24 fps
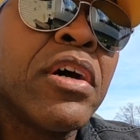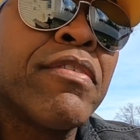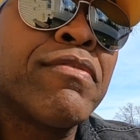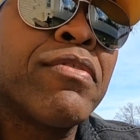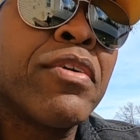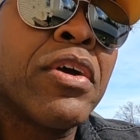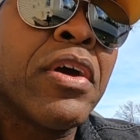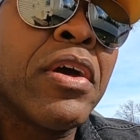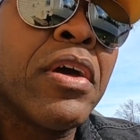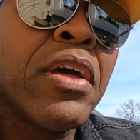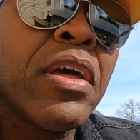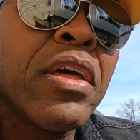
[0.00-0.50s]
of
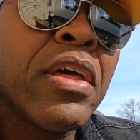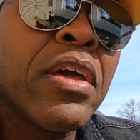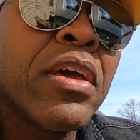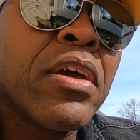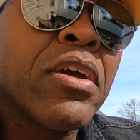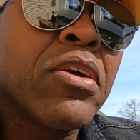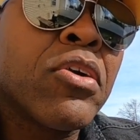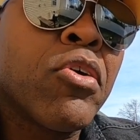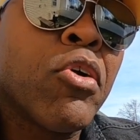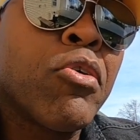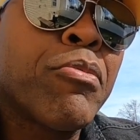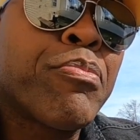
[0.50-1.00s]
the
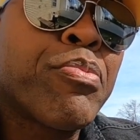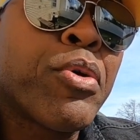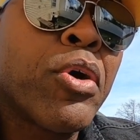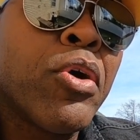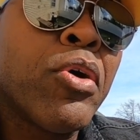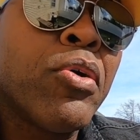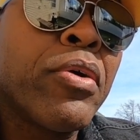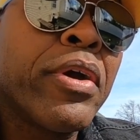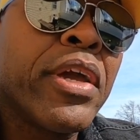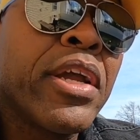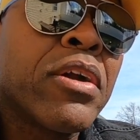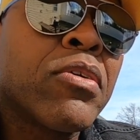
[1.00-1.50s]

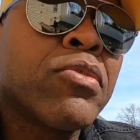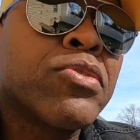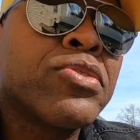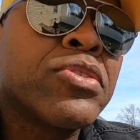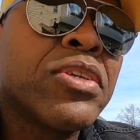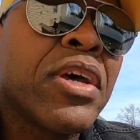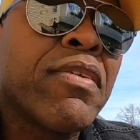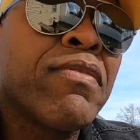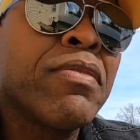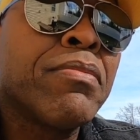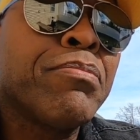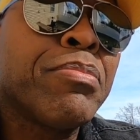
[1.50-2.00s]
GoPro Hero
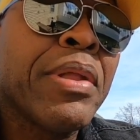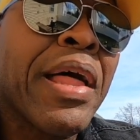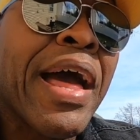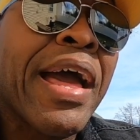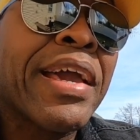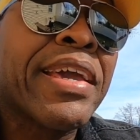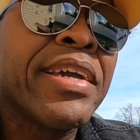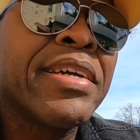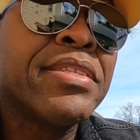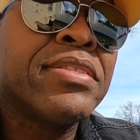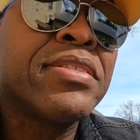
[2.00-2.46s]
7 Black